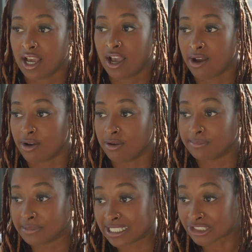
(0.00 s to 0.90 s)

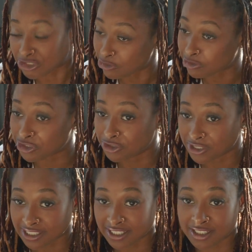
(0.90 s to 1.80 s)
as close as you
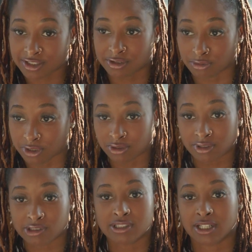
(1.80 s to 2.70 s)
can get to real news.